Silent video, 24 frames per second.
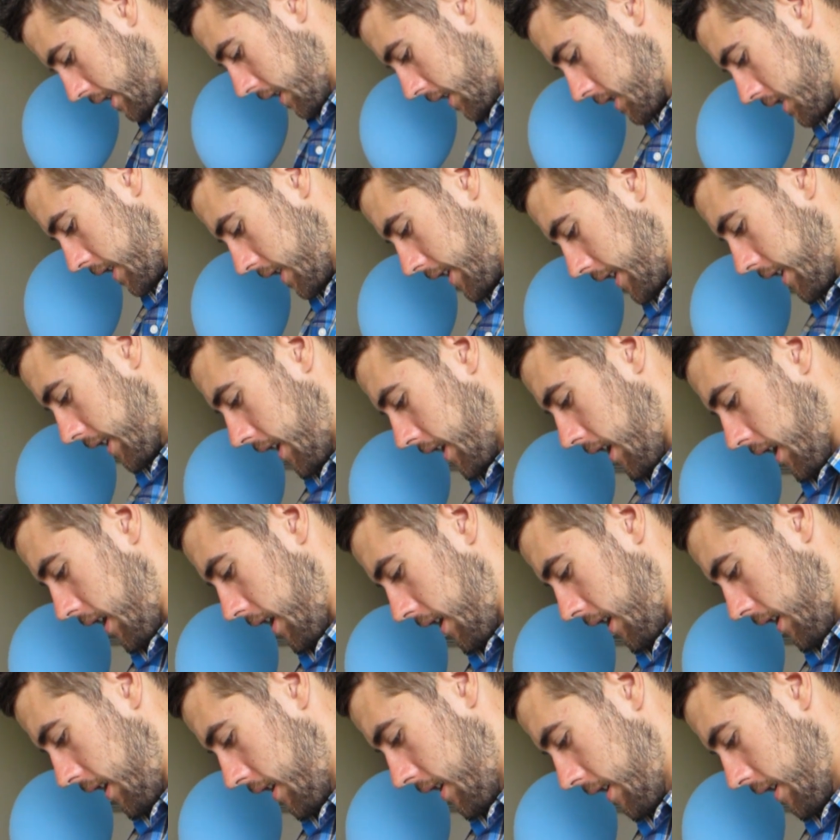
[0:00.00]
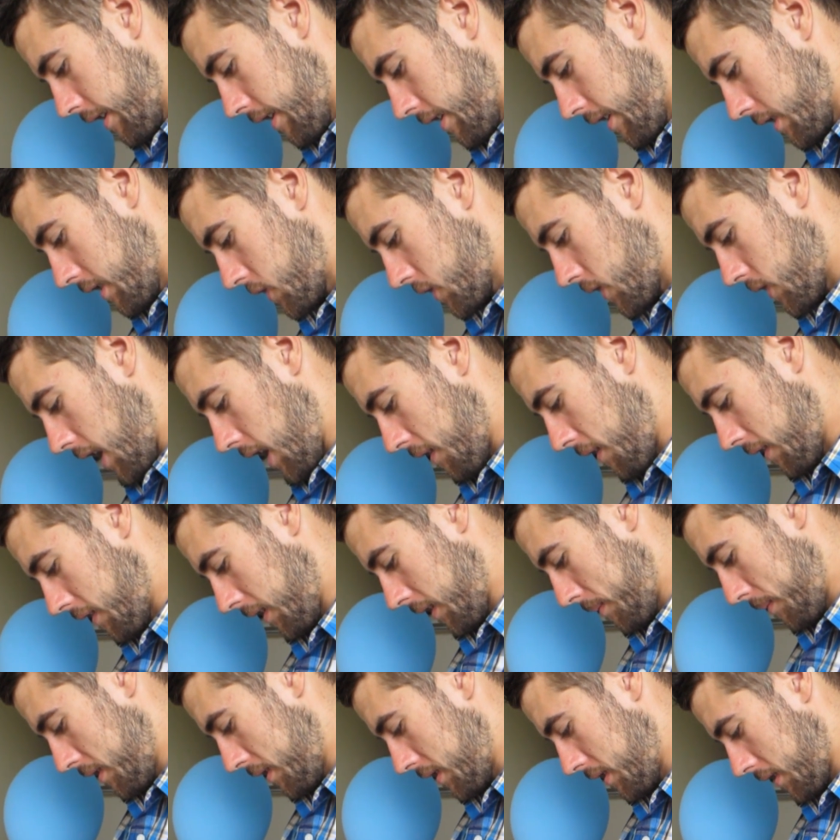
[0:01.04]
sounds like uh,
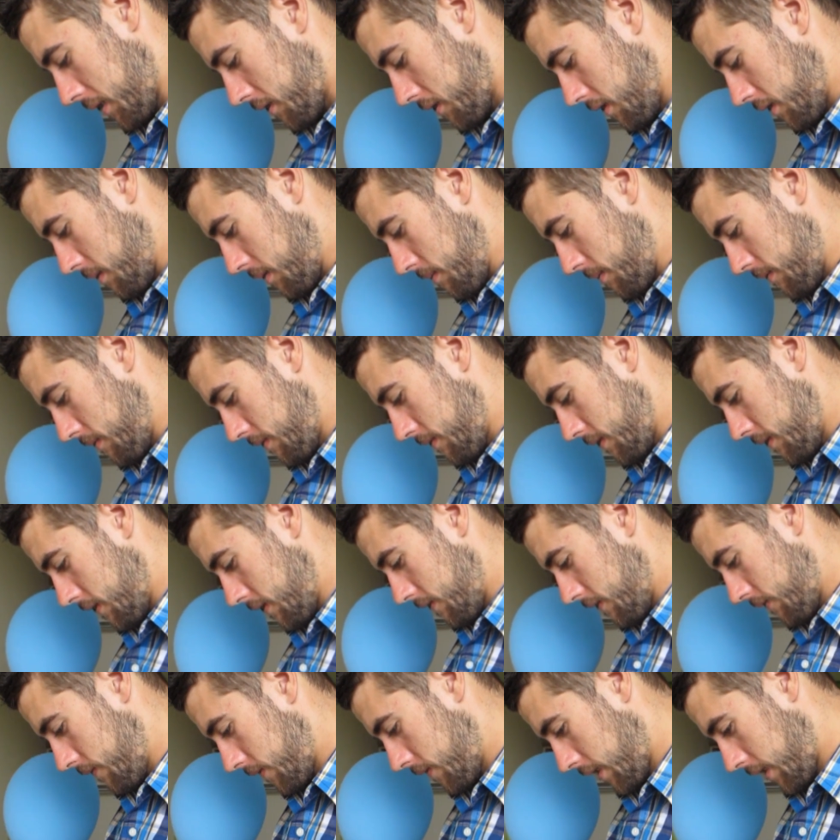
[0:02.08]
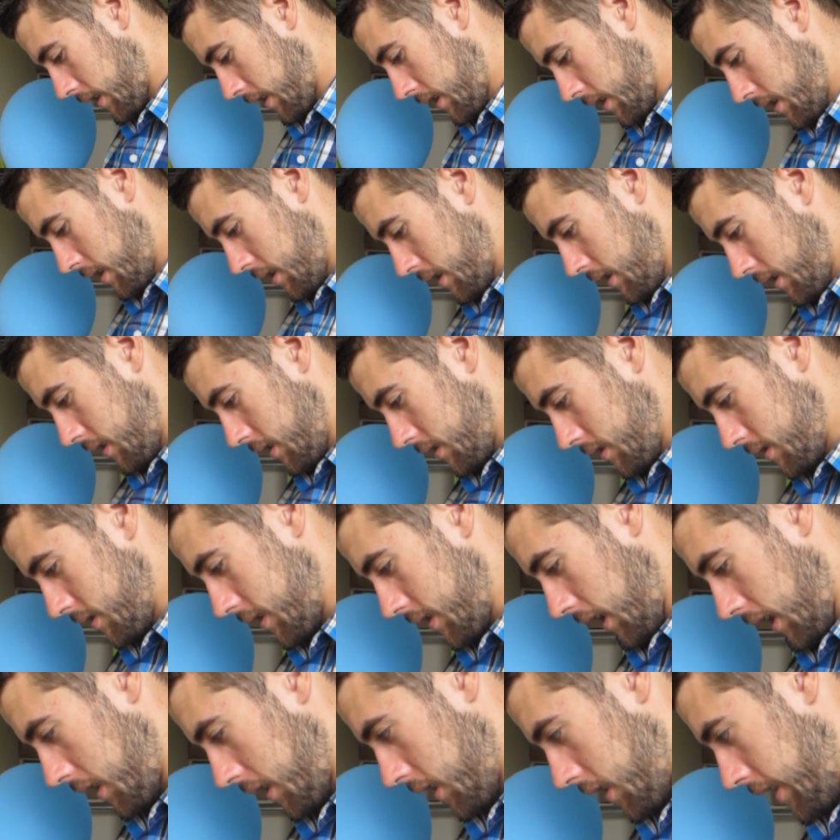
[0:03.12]
traveling music from
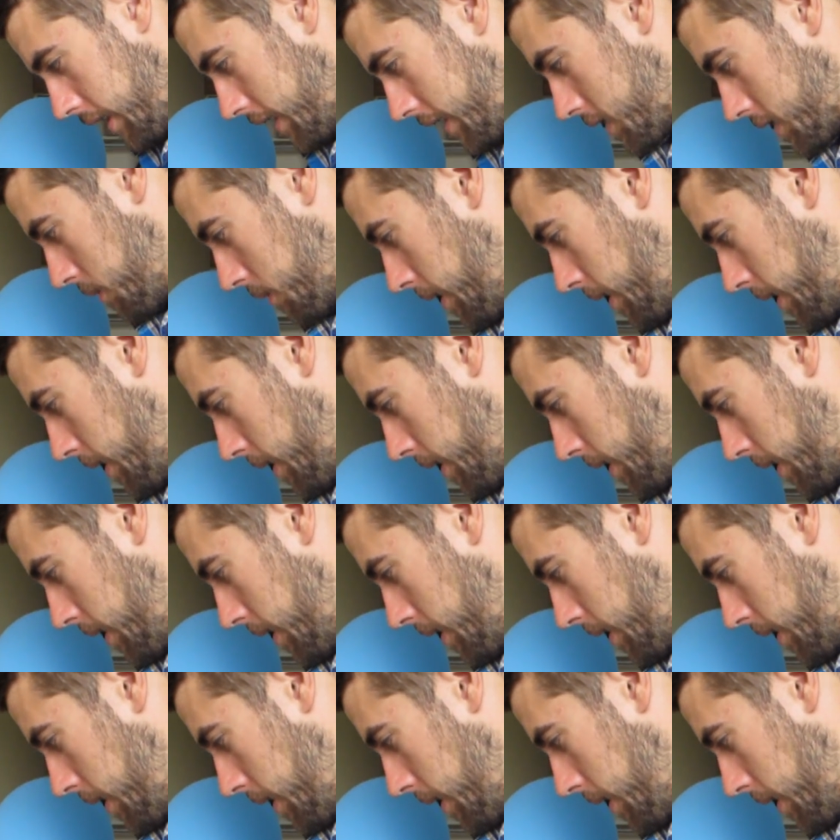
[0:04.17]
Zelda Link's